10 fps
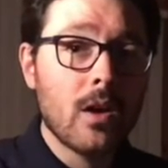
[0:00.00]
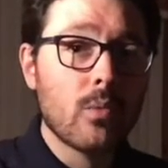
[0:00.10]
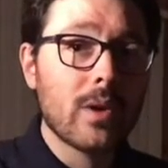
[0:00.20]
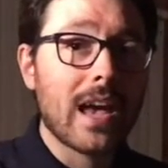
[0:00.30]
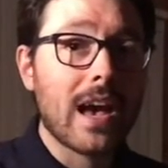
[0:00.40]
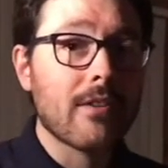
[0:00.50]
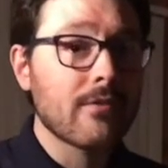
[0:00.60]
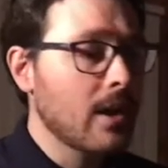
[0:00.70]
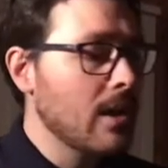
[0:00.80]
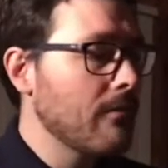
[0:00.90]
We have
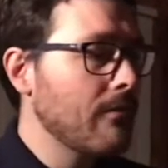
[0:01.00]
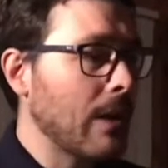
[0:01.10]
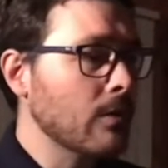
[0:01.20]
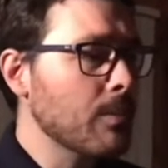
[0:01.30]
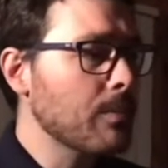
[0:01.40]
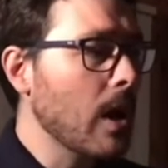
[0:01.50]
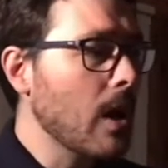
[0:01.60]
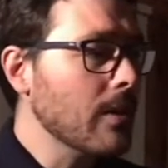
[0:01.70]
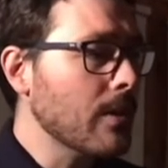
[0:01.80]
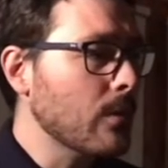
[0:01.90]
found a
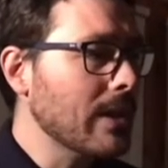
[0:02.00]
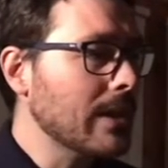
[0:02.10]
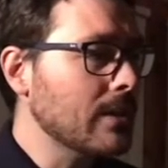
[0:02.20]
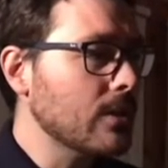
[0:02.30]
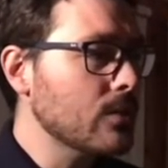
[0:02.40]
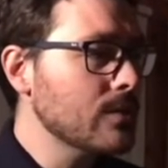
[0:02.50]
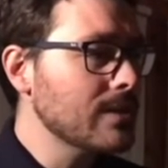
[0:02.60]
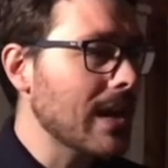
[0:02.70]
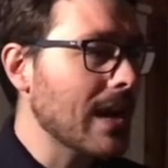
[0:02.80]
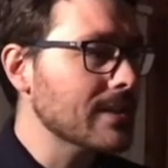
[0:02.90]
ball that we can
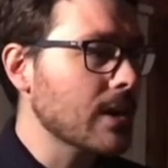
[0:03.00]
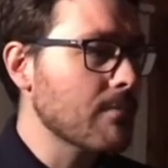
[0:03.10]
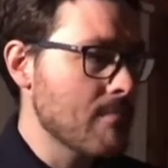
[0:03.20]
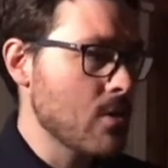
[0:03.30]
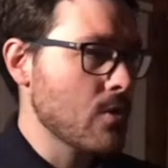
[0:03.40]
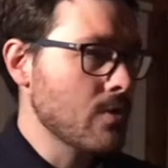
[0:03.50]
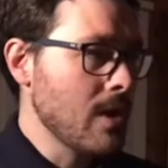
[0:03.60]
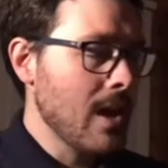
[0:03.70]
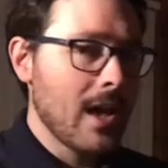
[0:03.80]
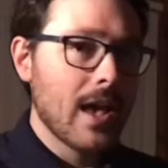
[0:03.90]
use as our moon.
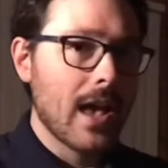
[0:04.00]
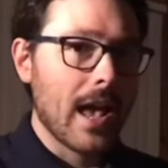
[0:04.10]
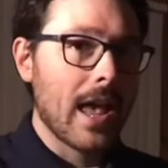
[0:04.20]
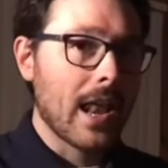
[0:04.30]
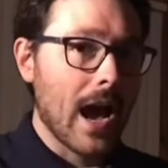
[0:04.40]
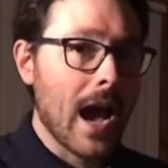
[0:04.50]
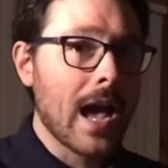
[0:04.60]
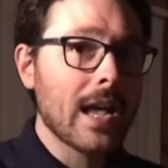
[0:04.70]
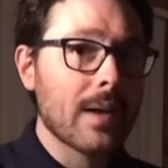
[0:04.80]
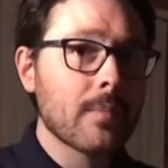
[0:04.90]
And
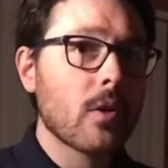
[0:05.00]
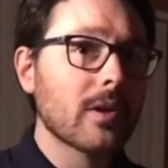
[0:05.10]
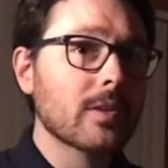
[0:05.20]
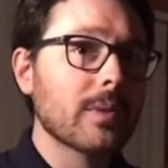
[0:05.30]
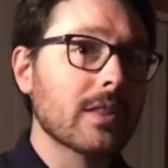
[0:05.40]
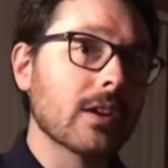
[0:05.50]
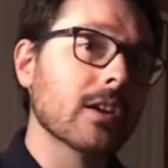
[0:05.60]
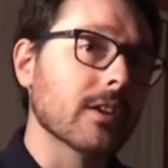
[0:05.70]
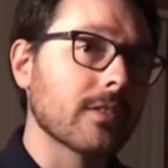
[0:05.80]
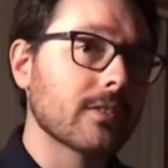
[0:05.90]
I am going to be the
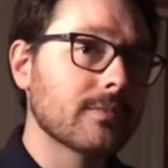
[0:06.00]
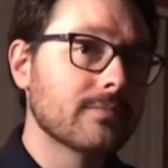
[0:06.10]
Earth.